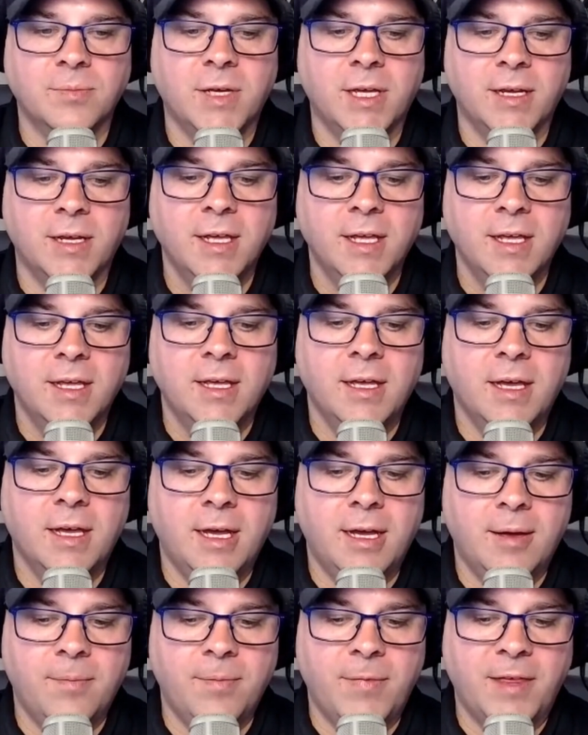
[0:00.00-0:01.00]
But
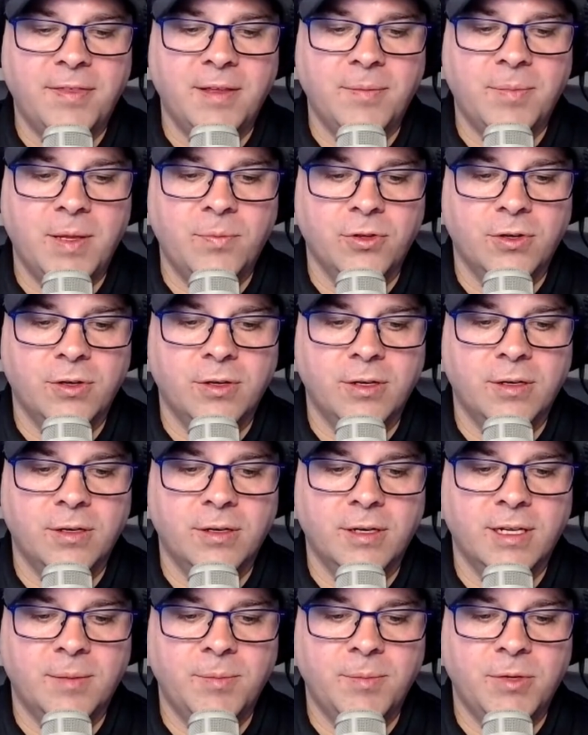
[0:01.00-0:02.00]
I think people
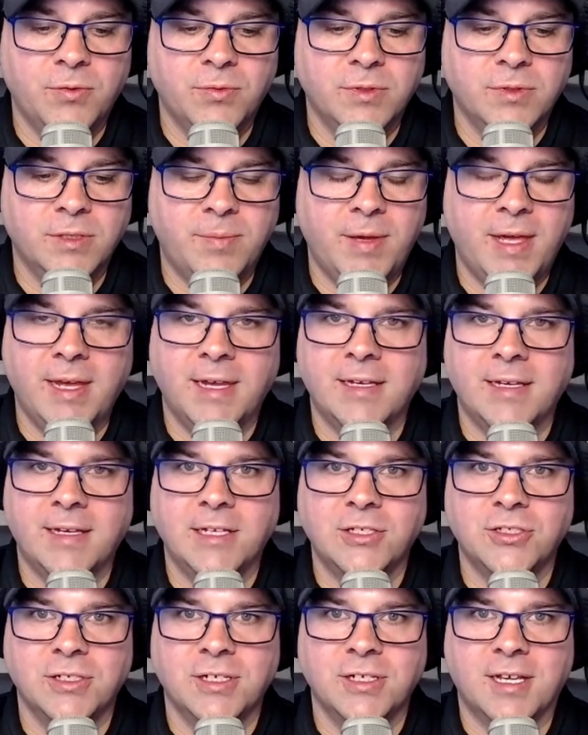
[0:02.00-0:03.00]
are going to be really paying
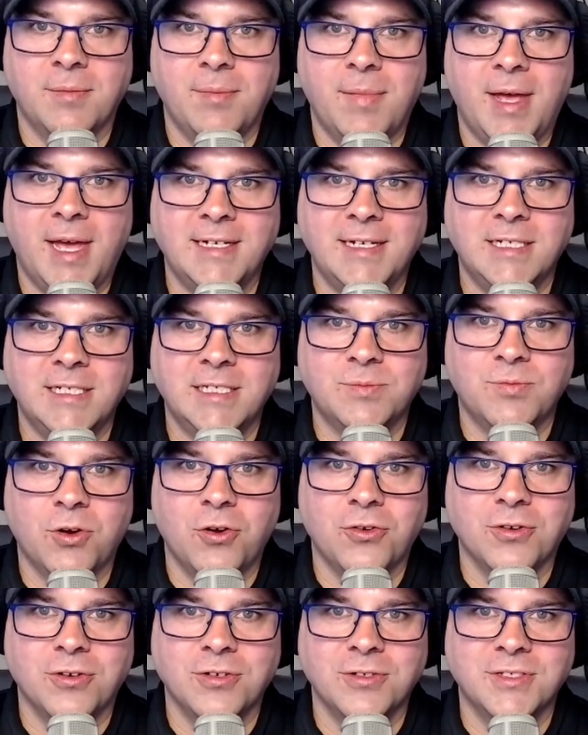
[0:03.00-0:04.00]
attention to commodities
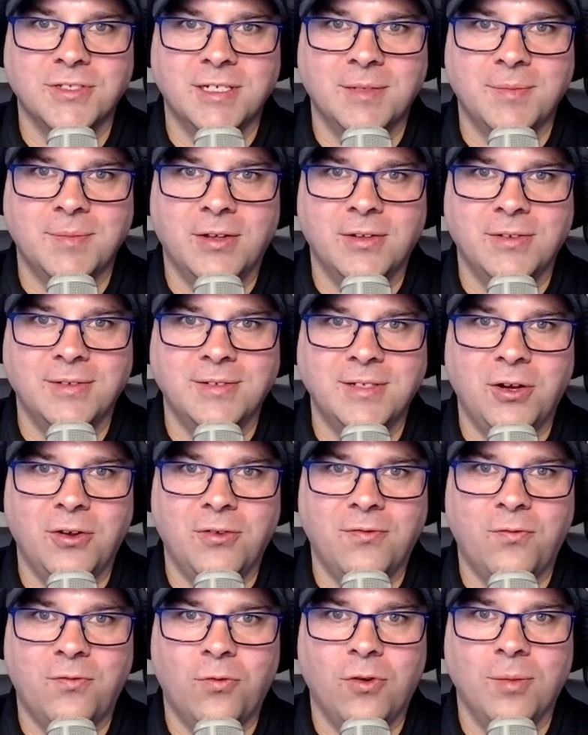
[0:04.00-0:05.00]
brokers in about
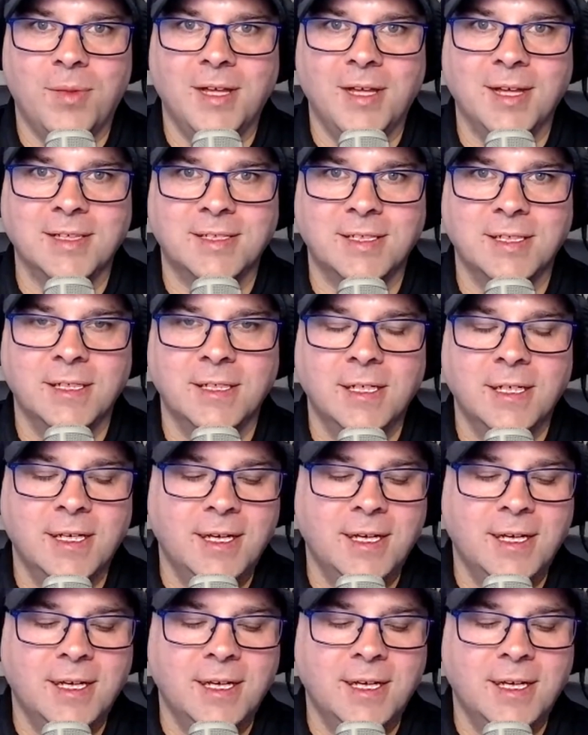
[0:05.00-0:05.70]
4 months.